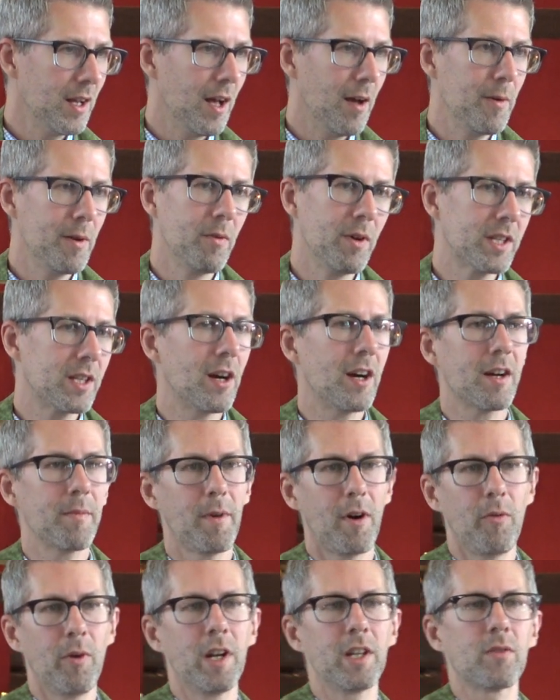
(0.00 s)
I mean, we talk
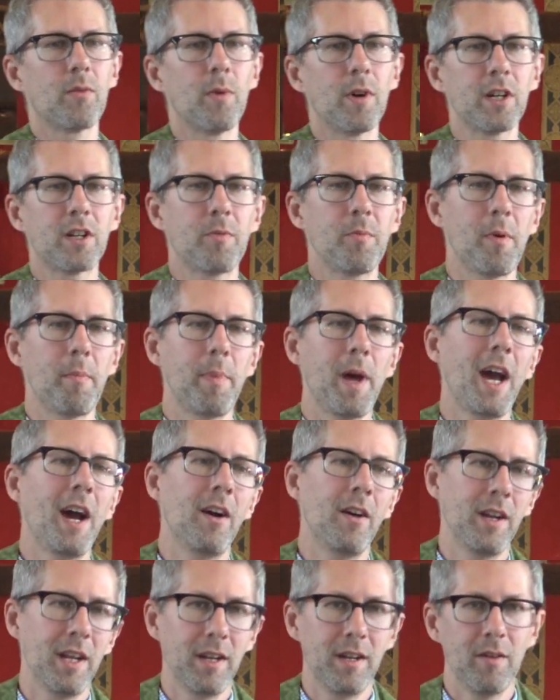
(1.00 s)
about what is worship
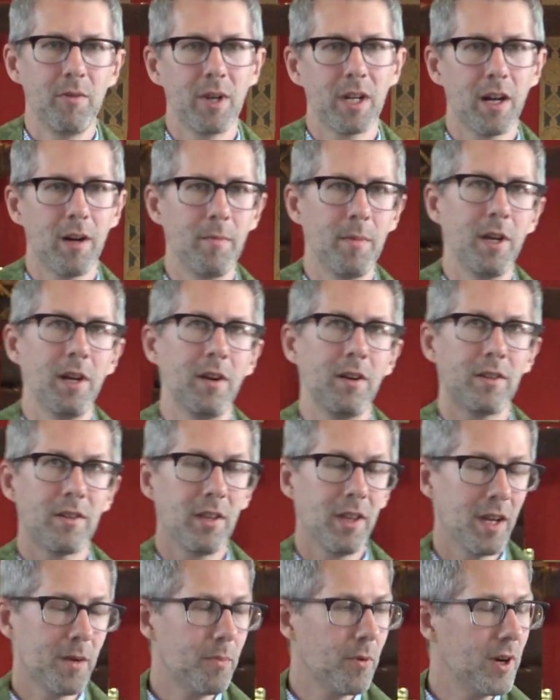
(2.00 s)
about, and we come here
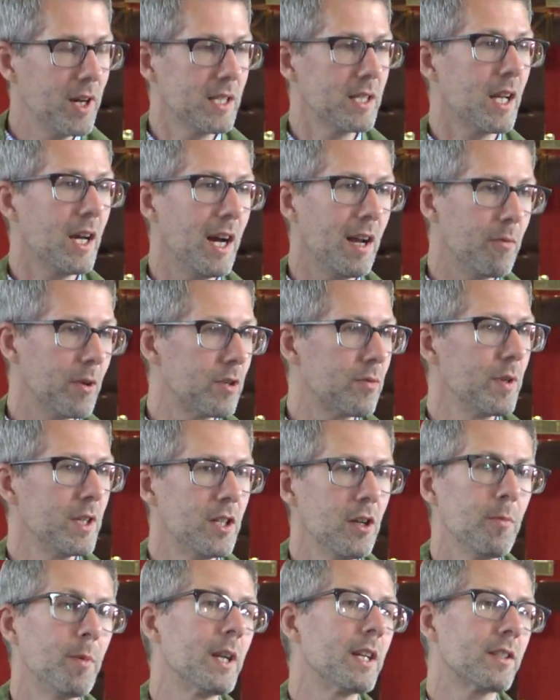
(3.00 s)
to praise God, which we
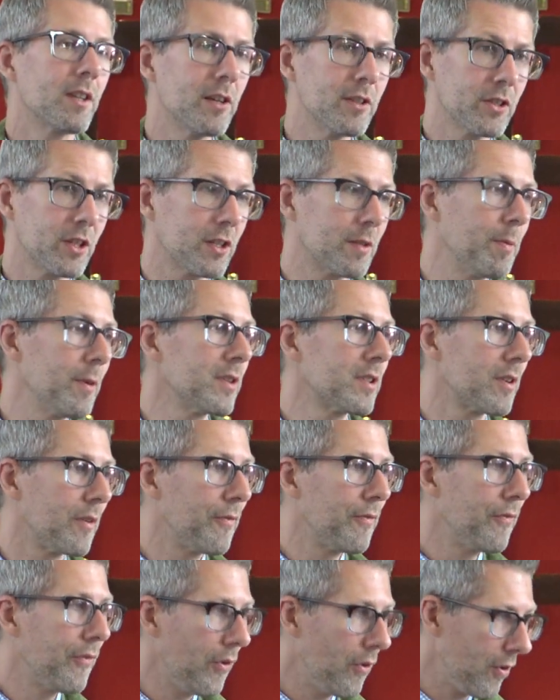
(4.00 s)
do, but it's also supposed to
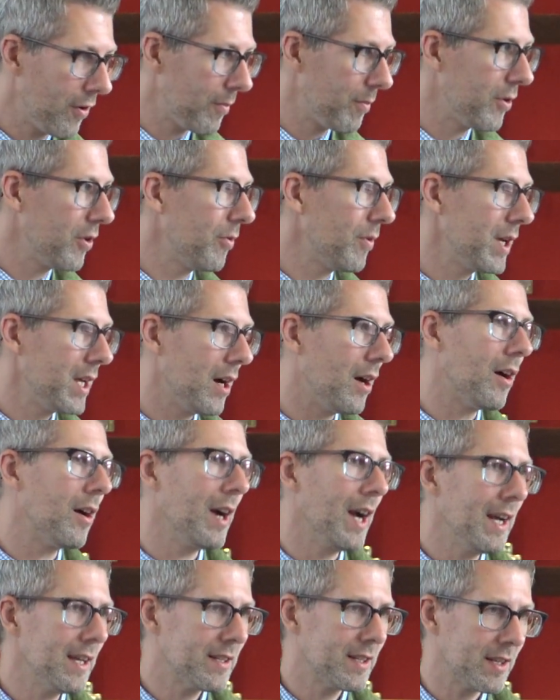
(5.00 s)
form who we
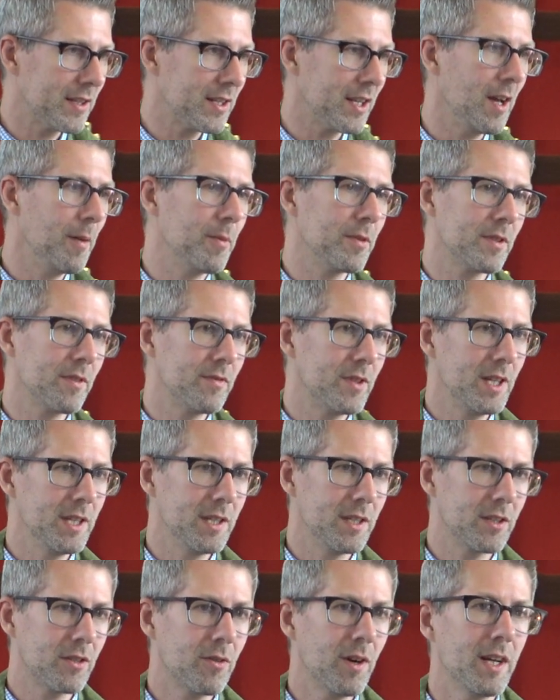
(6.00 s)
are as disciples of
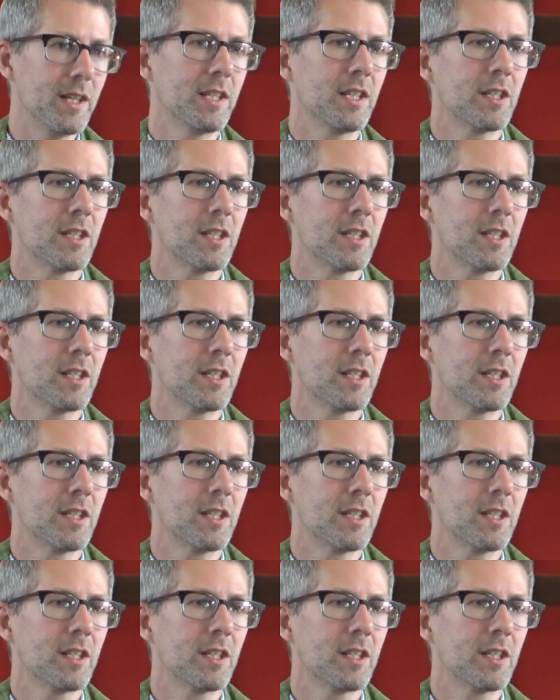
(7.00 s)
Jesus Christ.